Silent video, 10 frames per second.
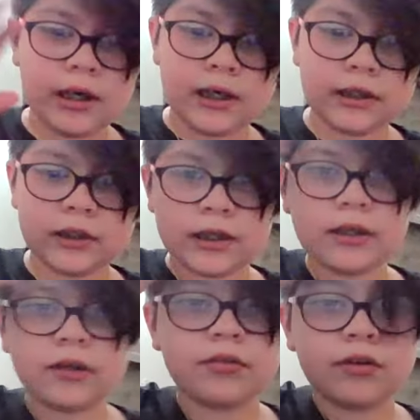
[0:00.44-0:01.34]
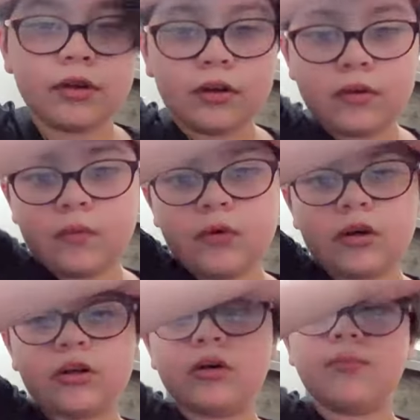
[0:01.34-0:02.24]
Hi guys,
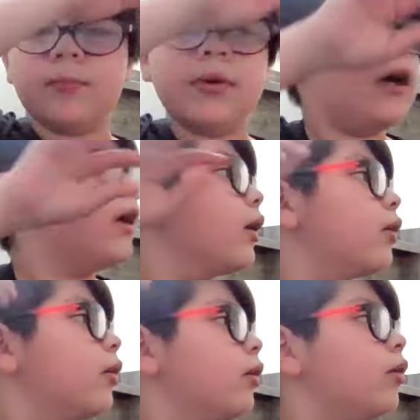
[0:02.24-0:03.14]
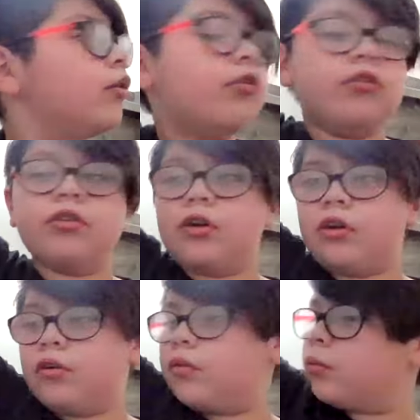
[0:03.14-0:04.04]
welcome back.
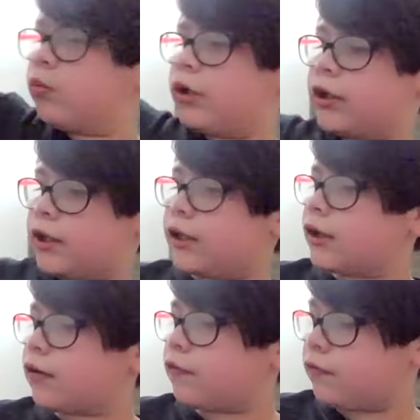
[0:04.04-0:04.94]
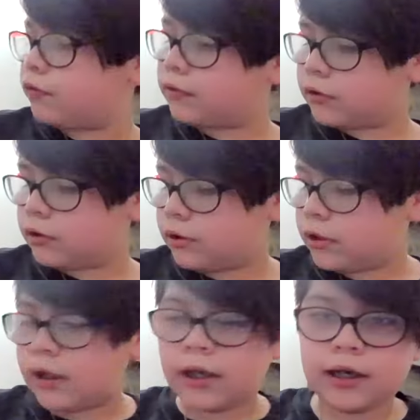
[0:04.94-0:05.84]
So we have
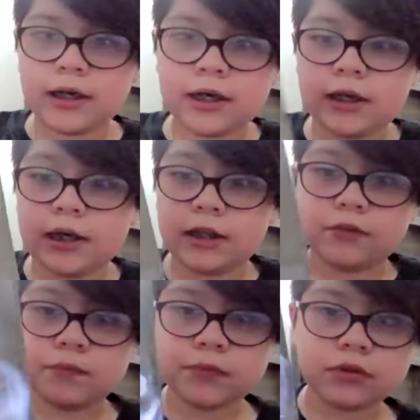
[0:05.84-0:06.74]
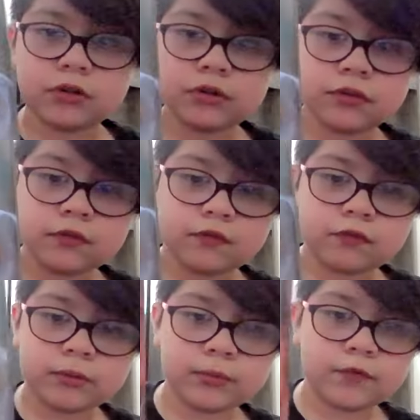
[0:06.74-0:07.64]
Ivar
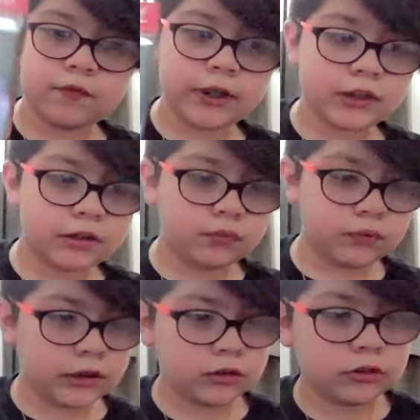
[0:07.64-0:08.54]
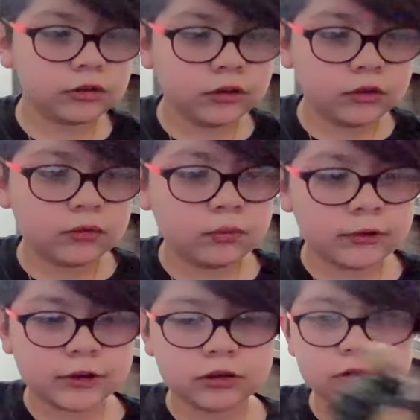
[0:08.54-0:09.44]
from the Viking Raiders.
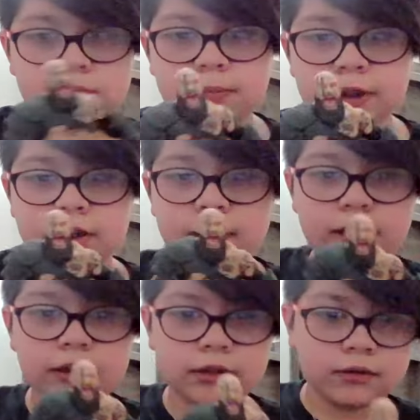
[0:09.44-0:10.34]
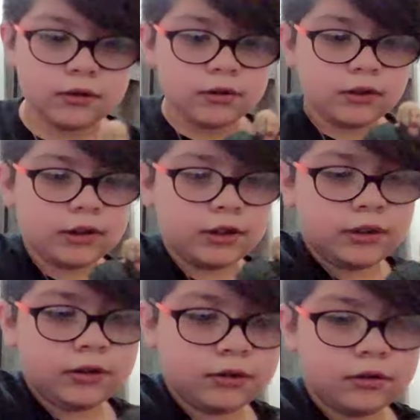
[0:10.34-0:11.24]
We just made a
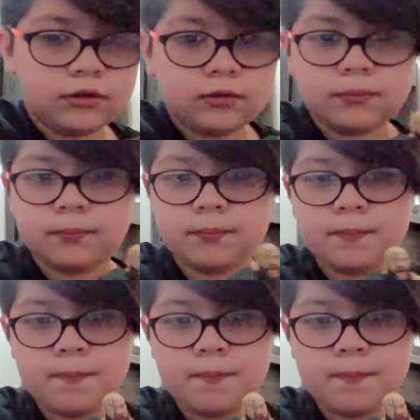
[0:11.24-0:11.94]
a um